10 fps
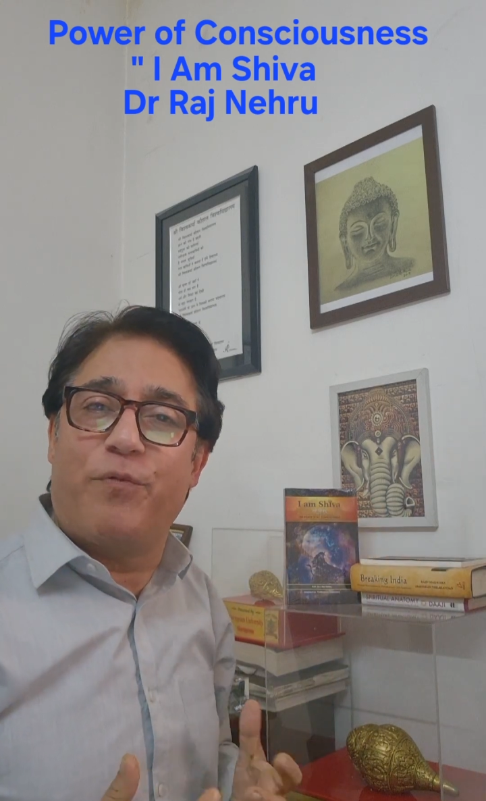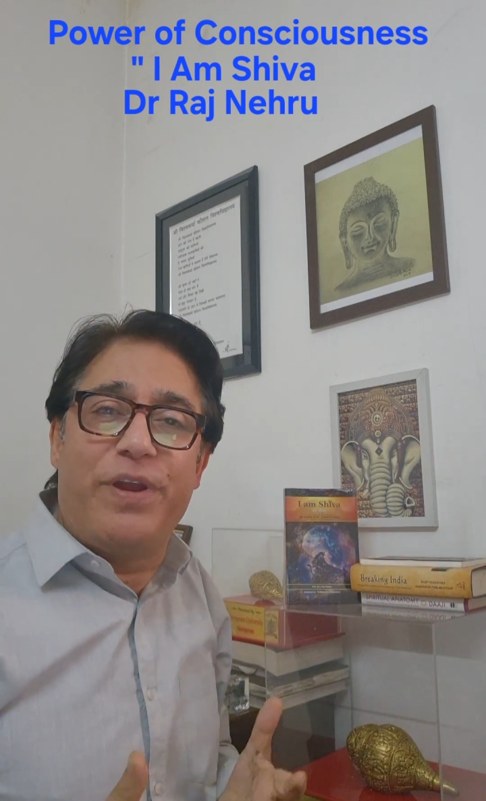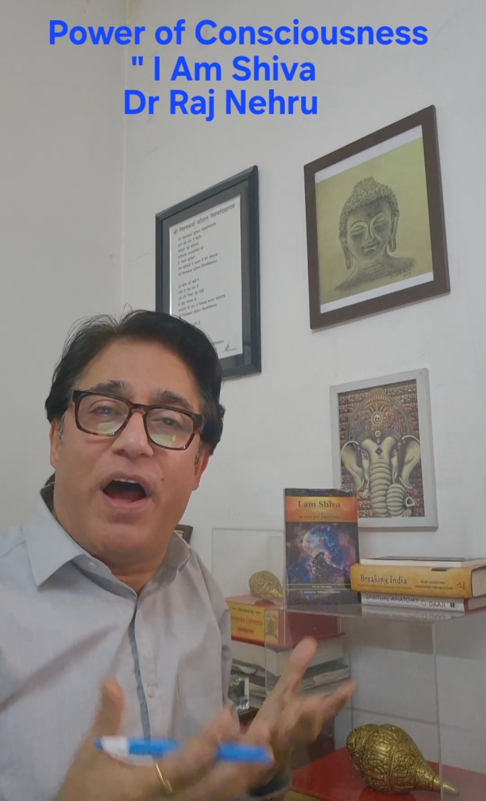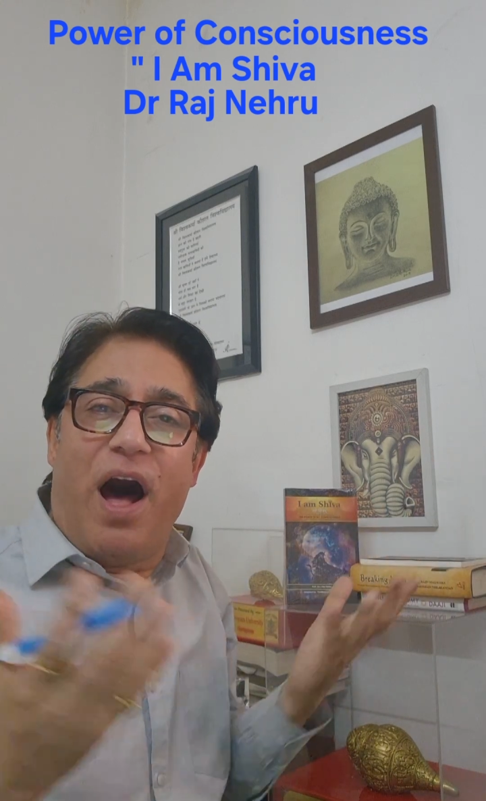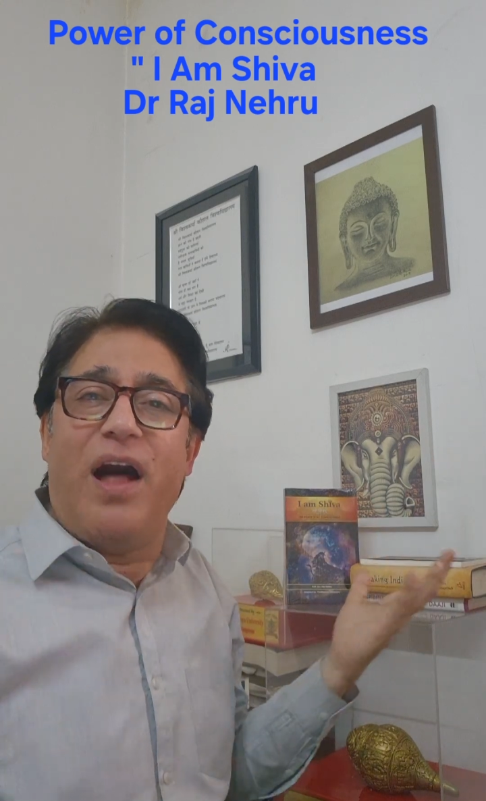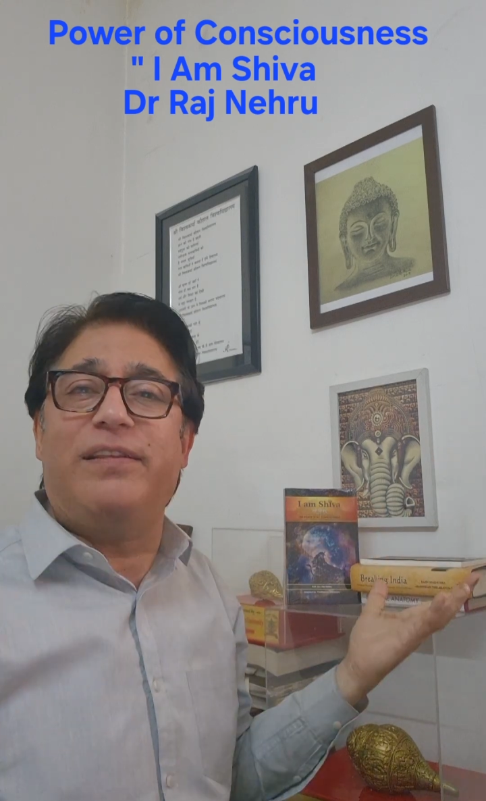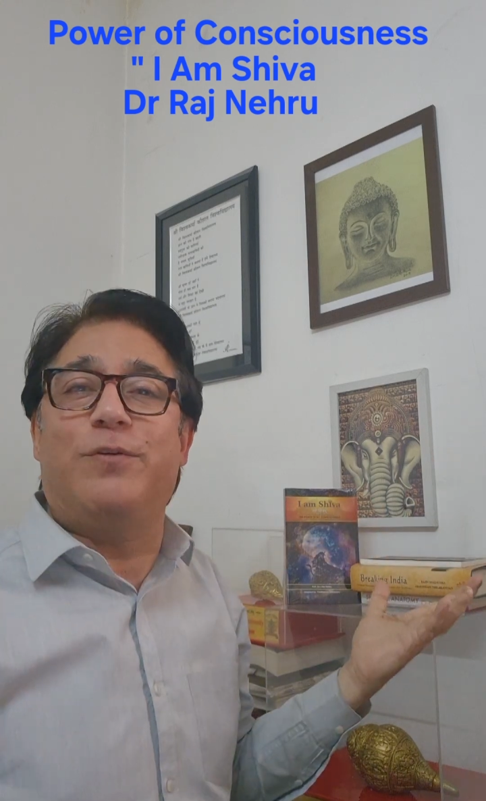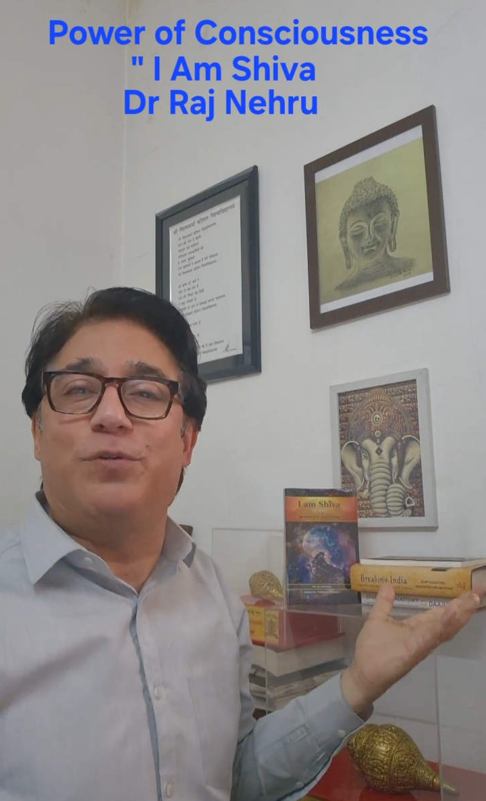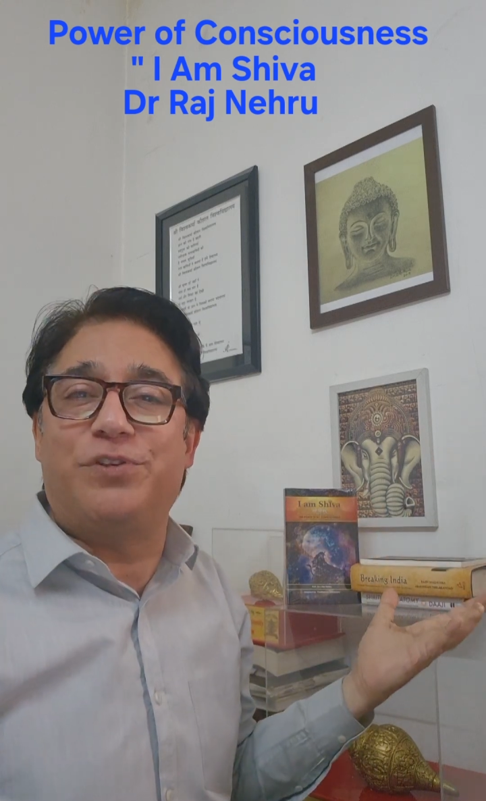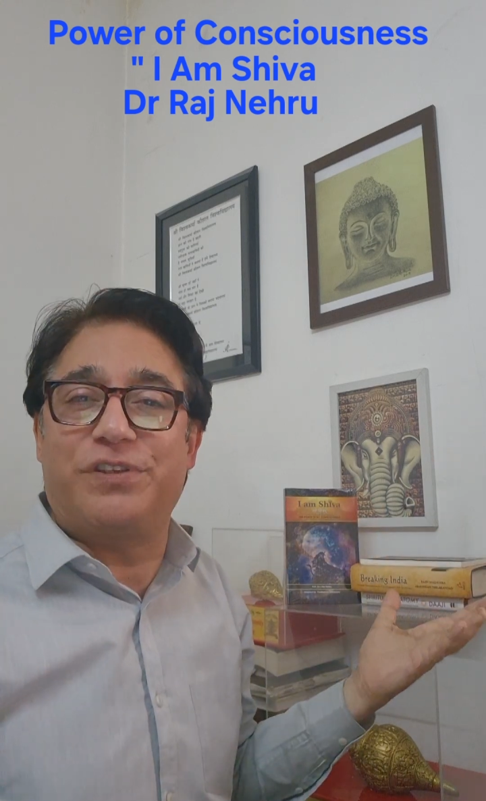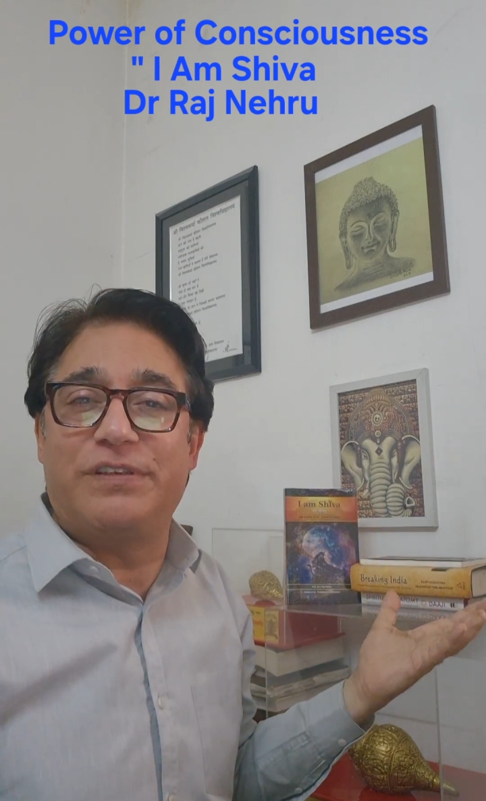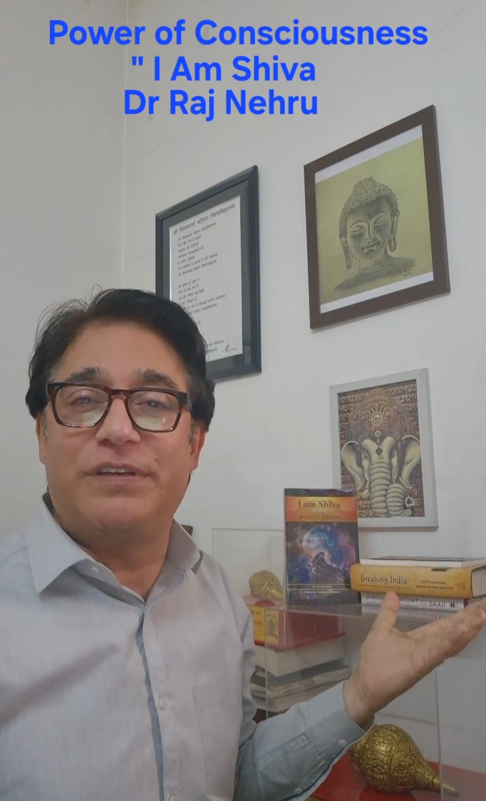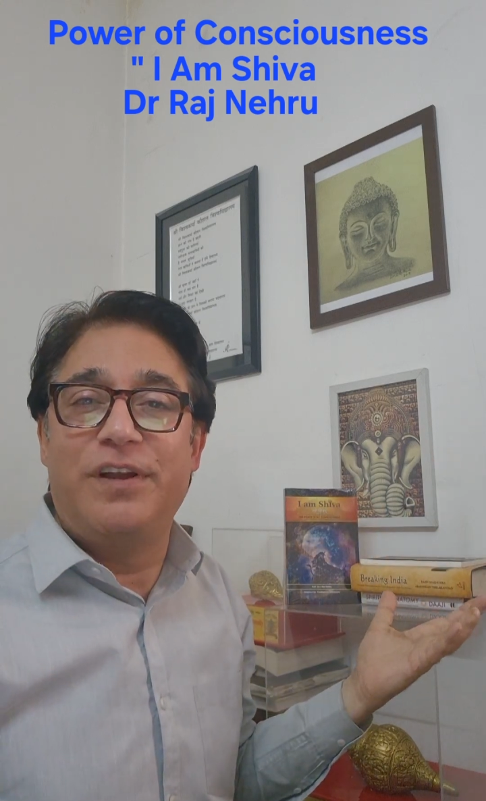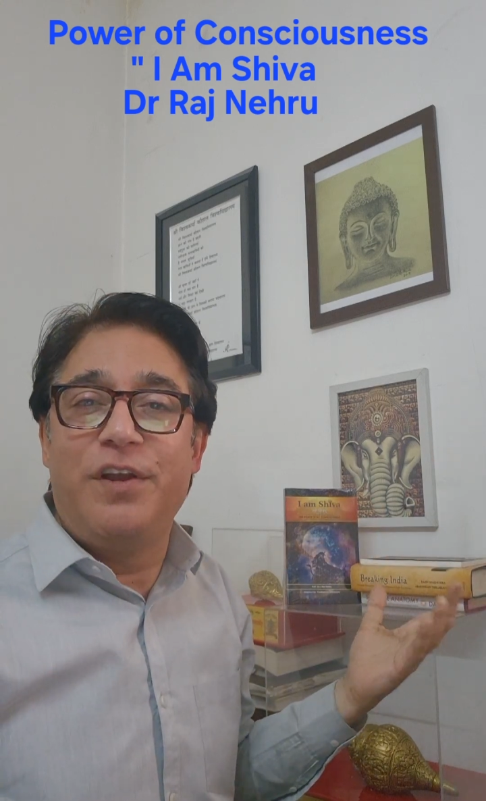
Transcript: We are the ocean,